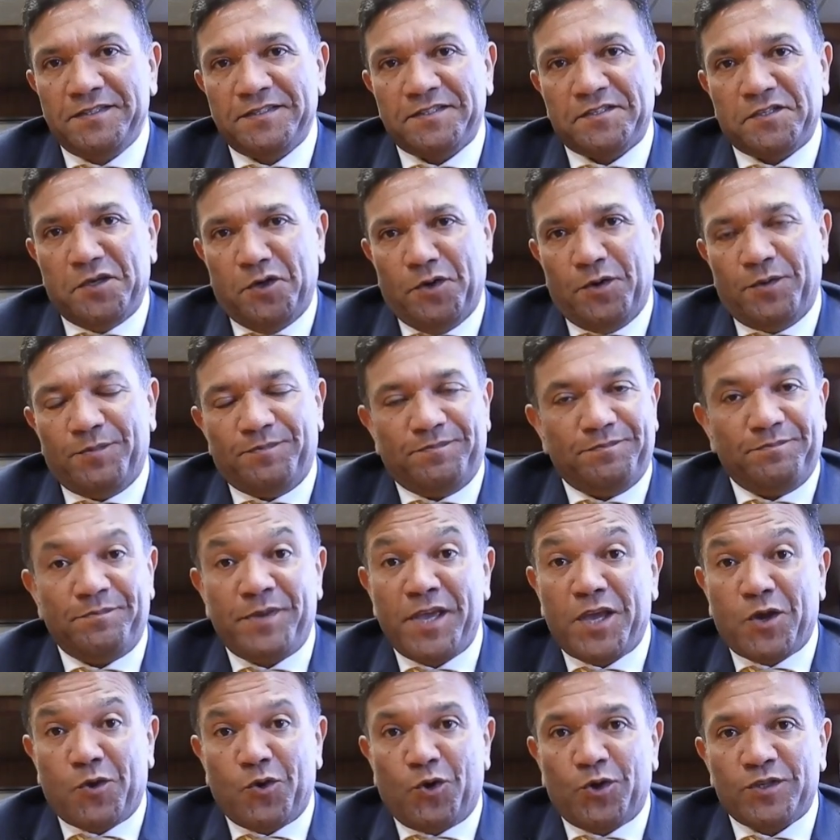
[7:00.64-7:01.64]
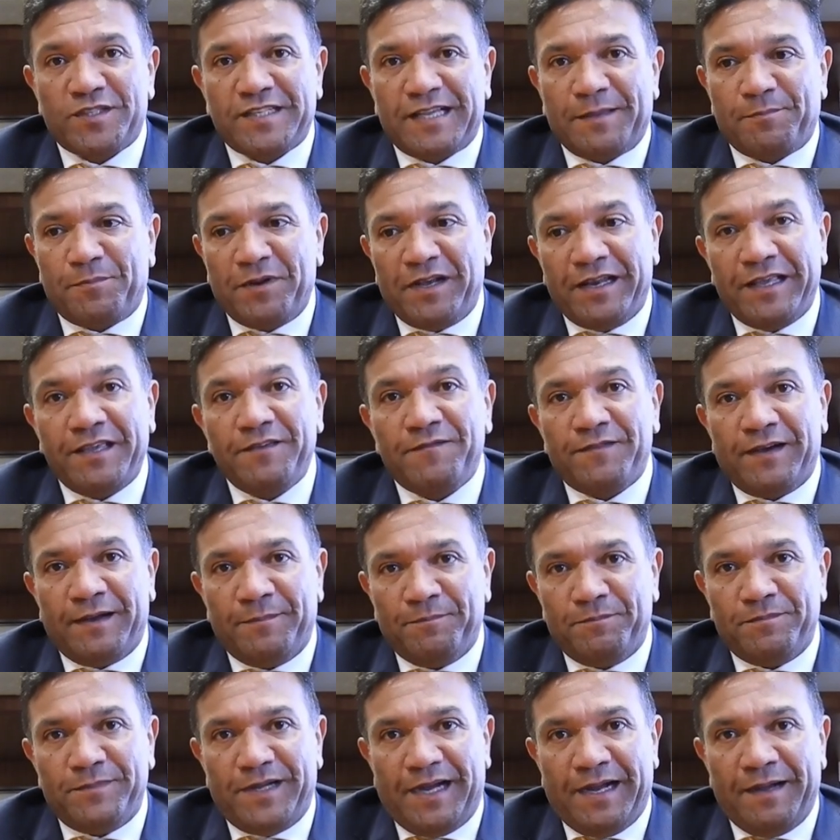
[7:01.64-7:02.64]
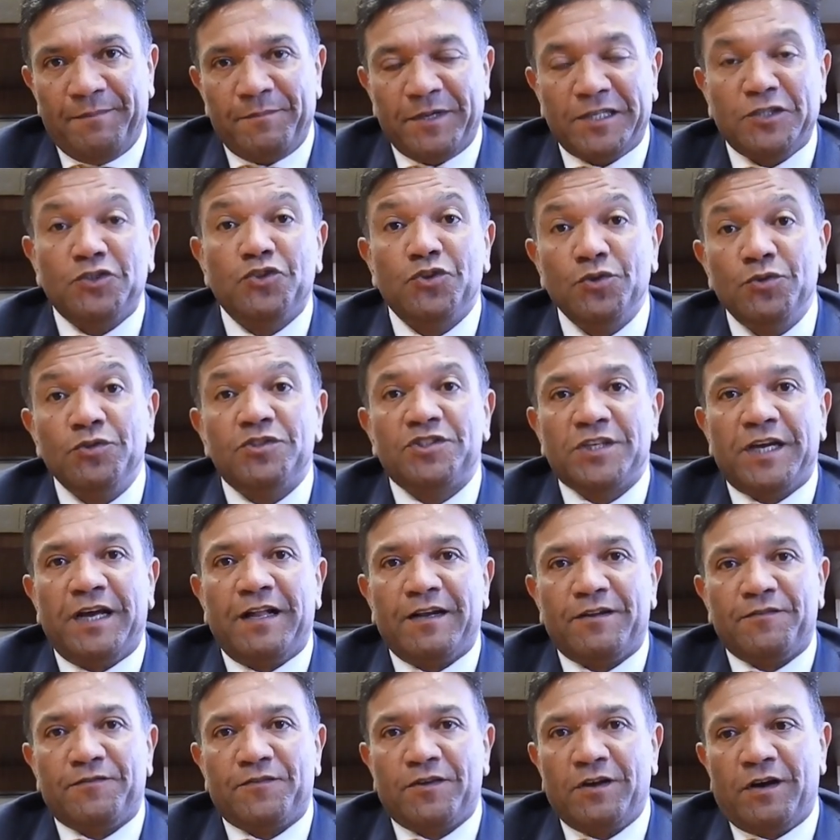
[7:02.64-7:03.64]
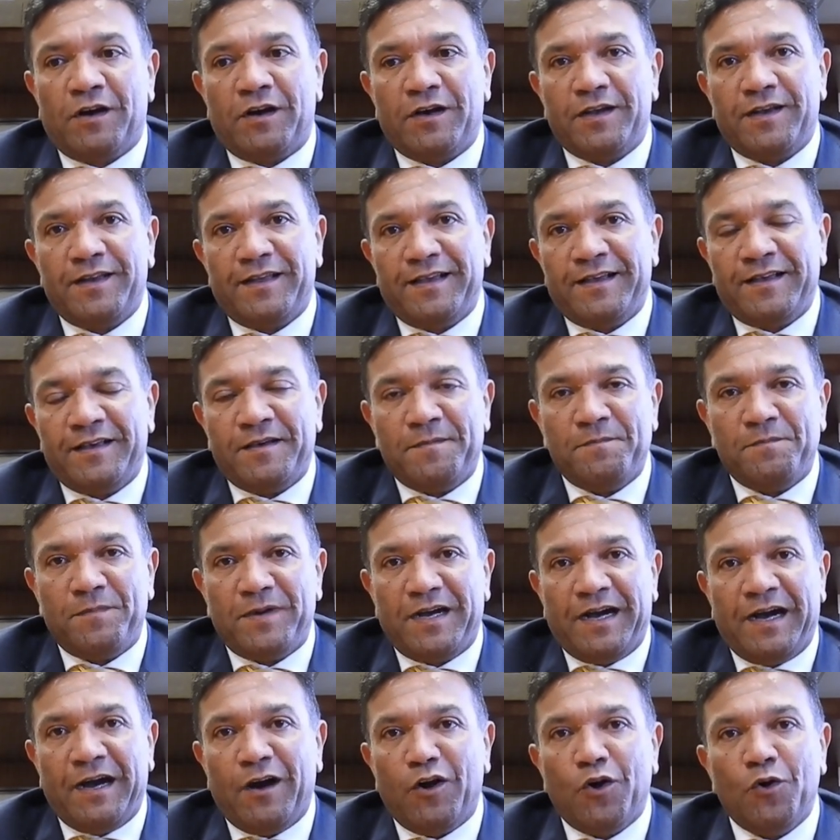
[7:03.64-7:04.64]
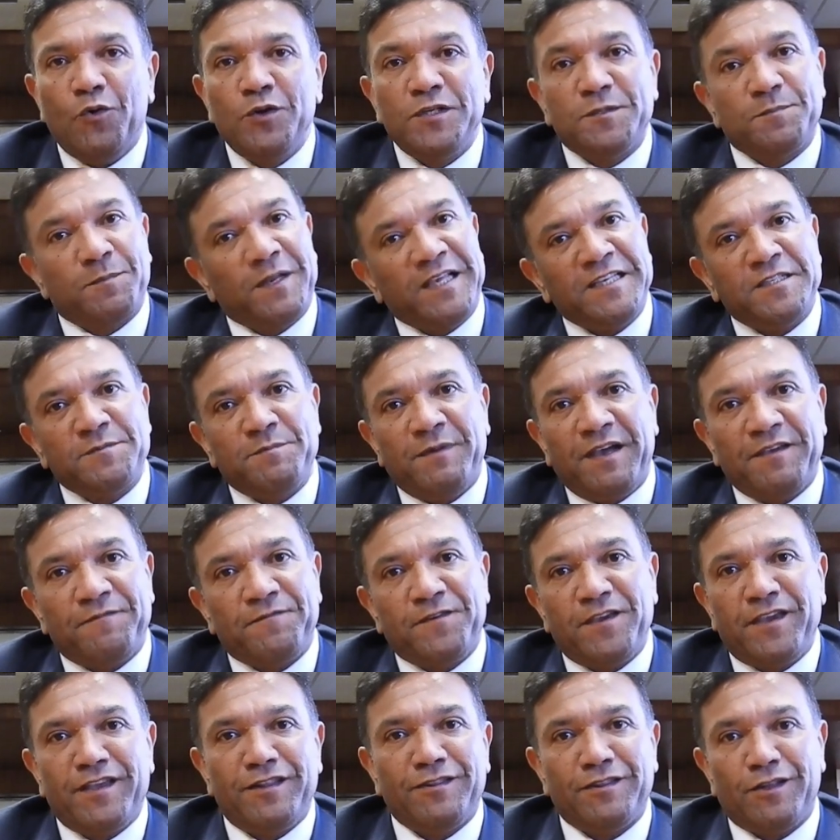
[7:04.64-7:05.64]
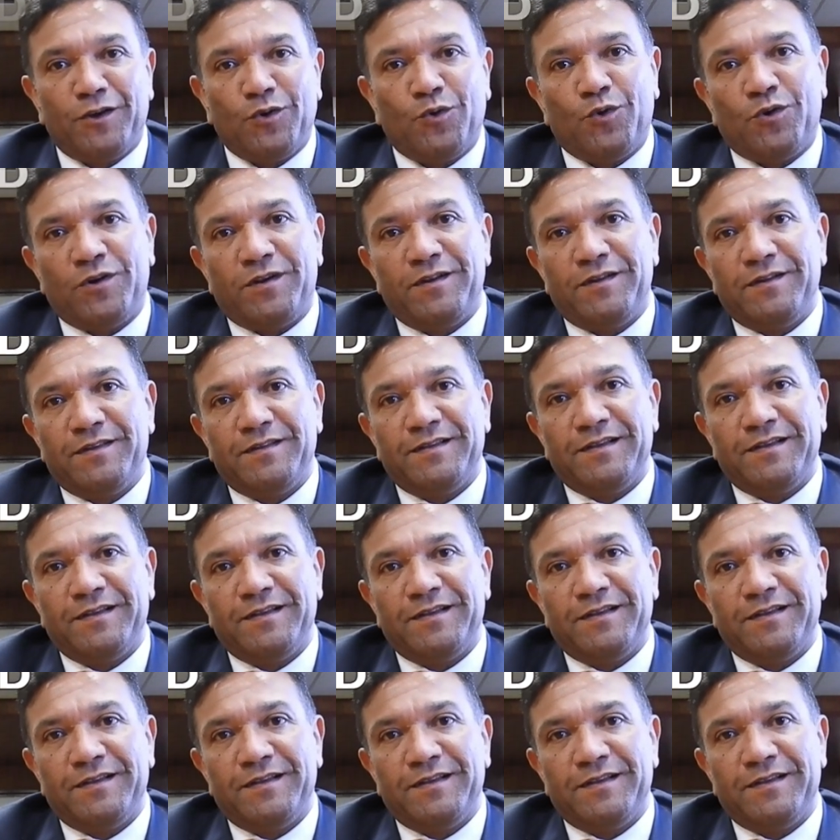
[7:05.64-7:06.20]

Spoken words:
So because I believe I'm a true child of God, I always place my fear in the Lord.